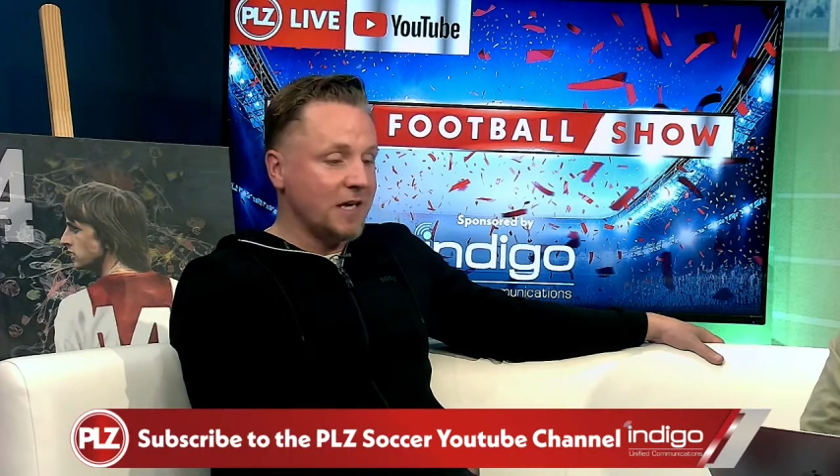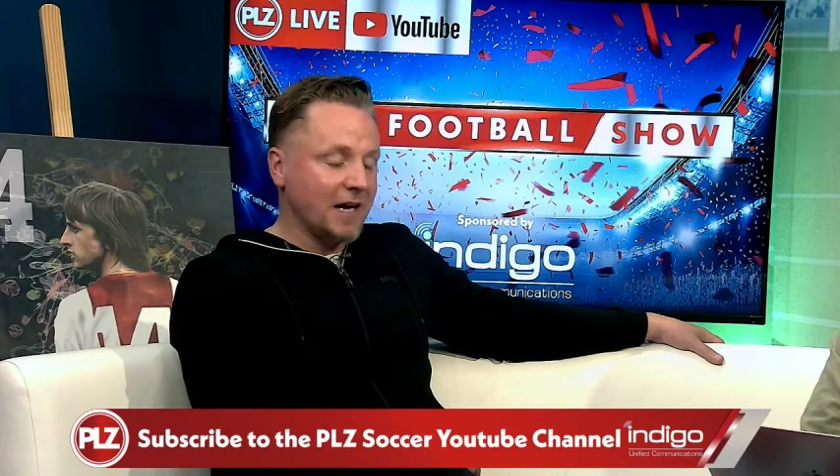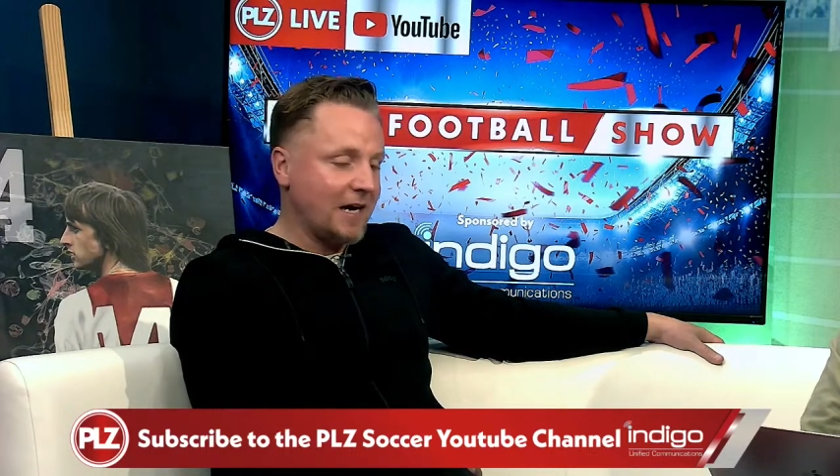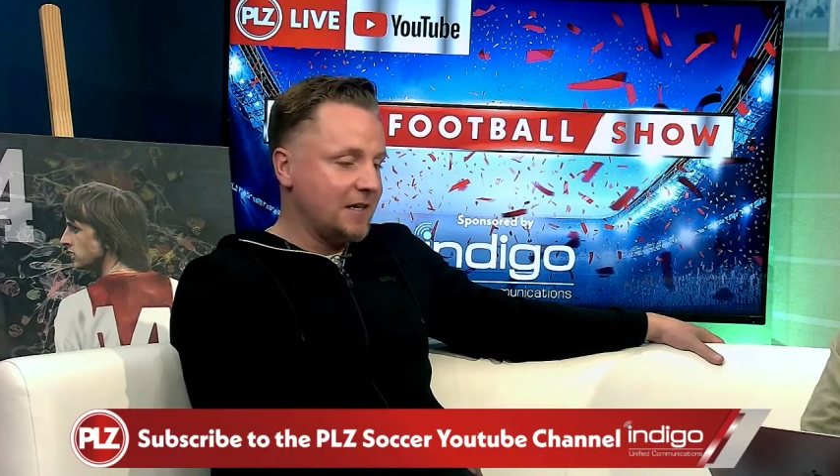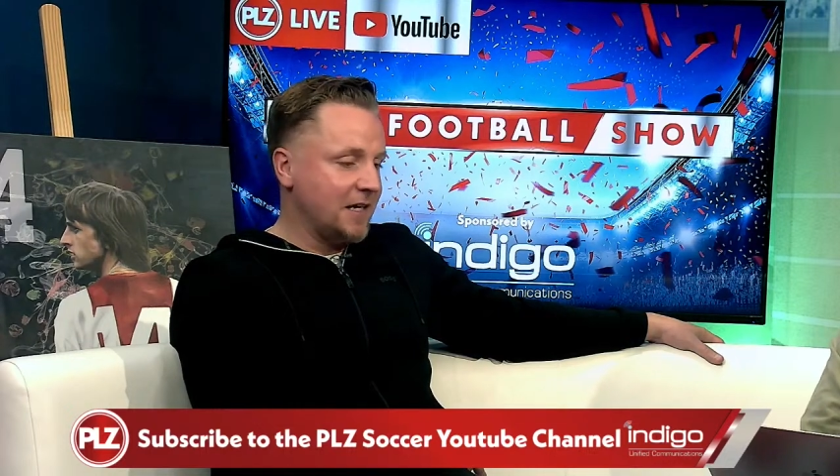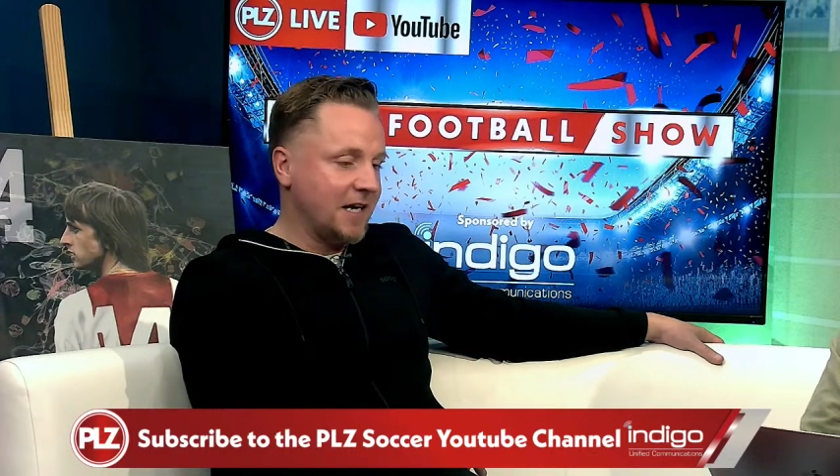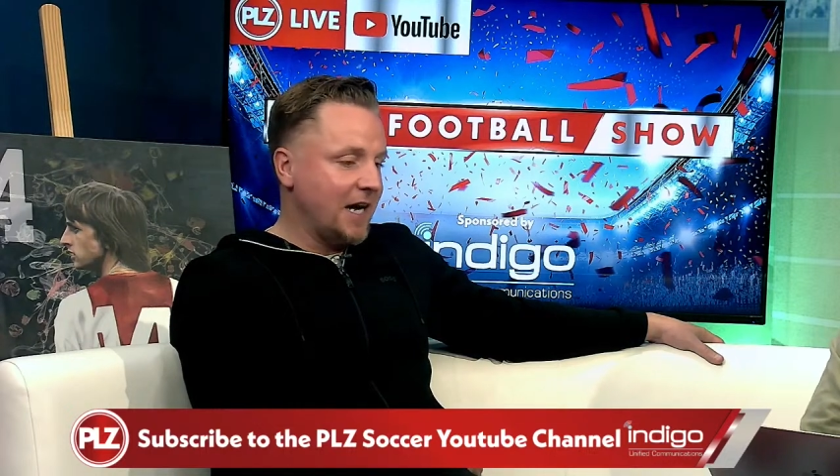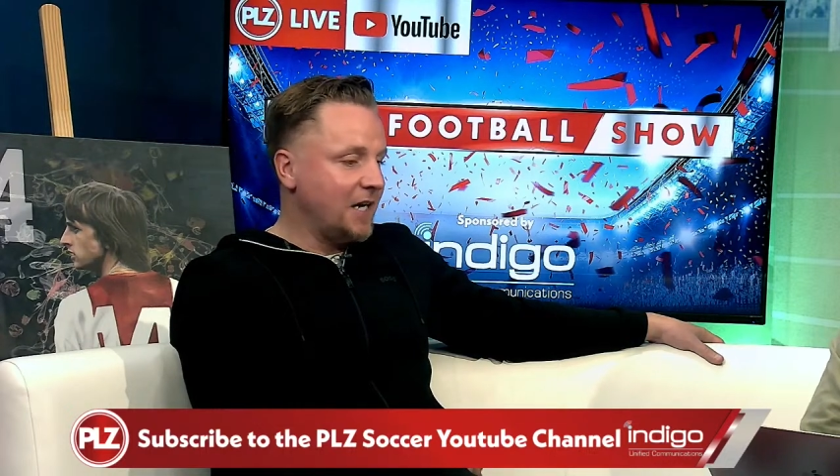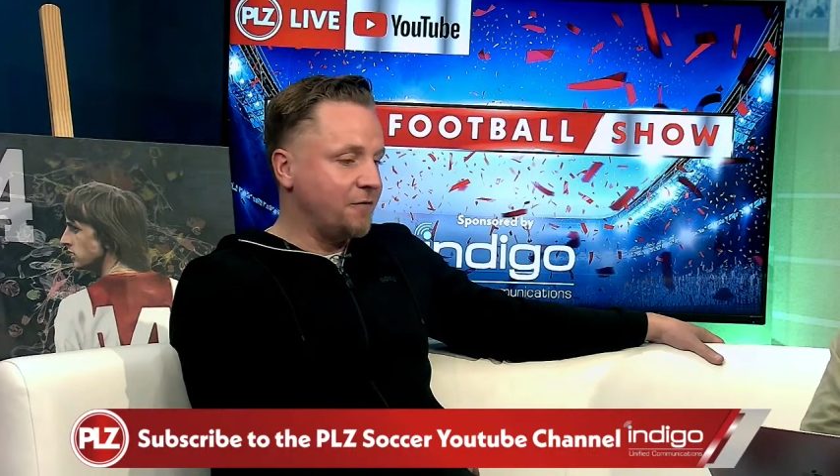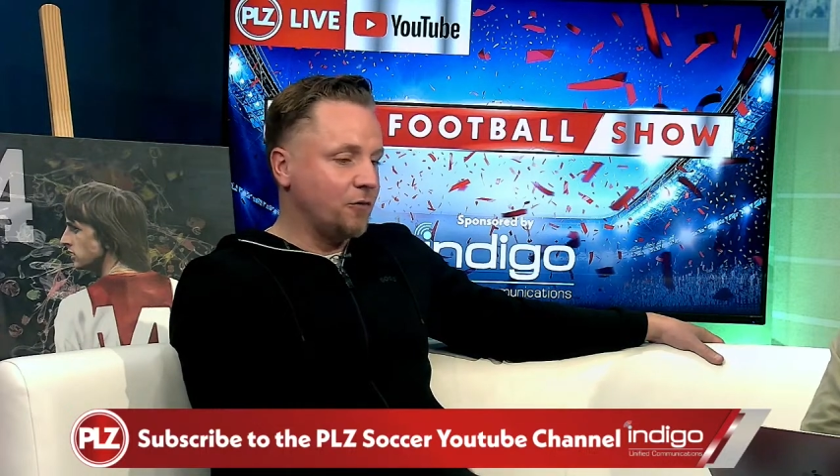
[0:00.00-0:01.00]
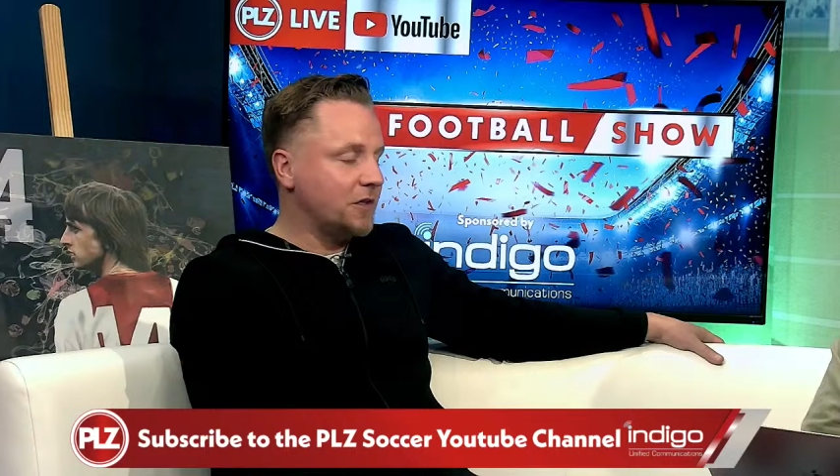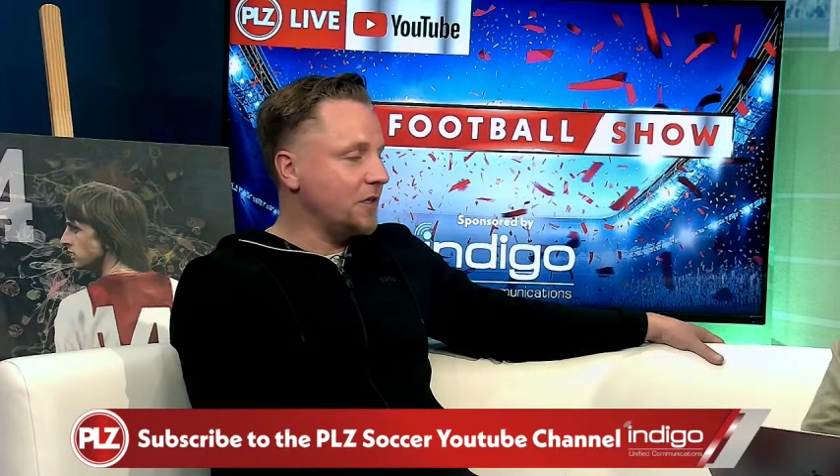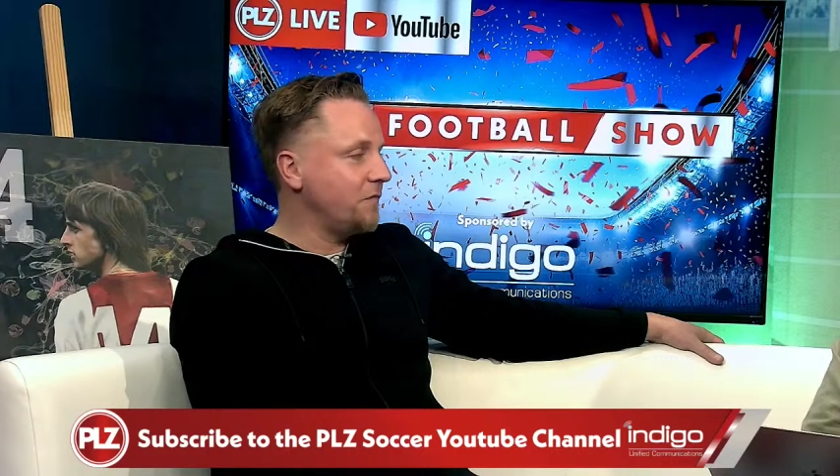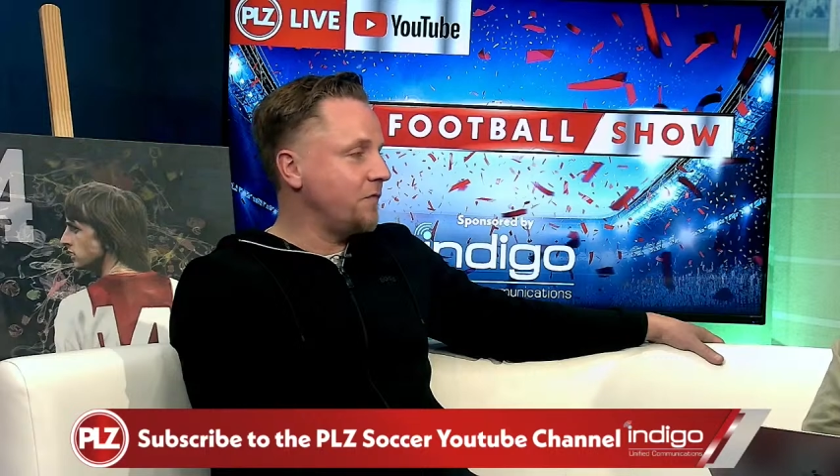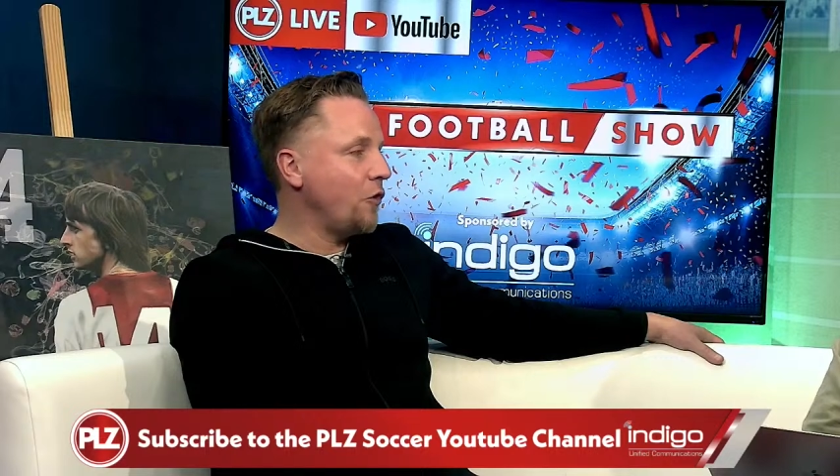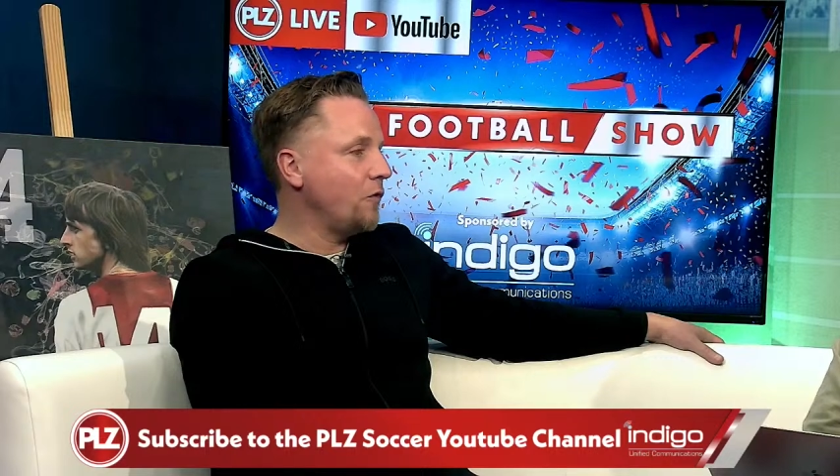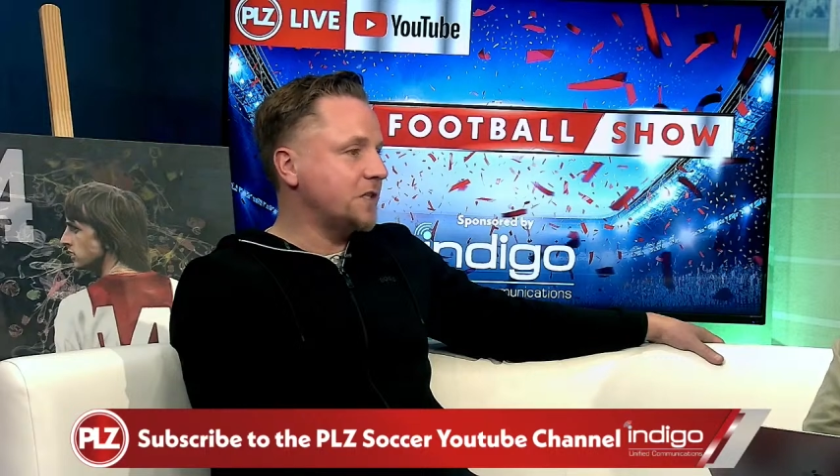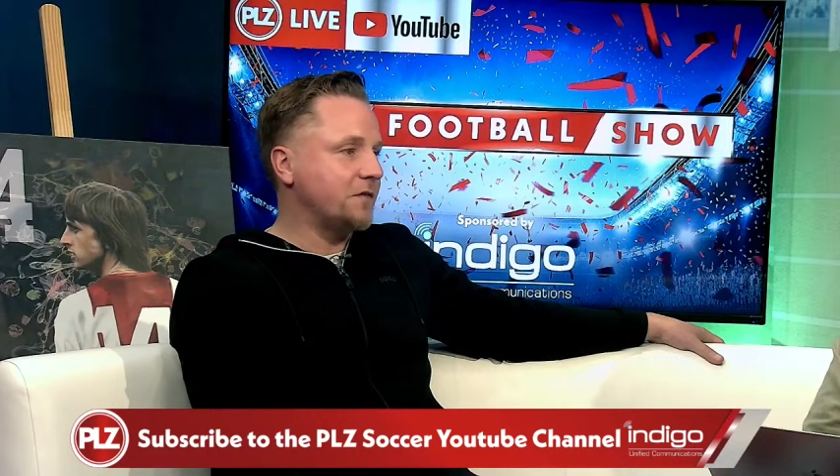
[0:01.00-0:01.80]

you can't you can't afford to fall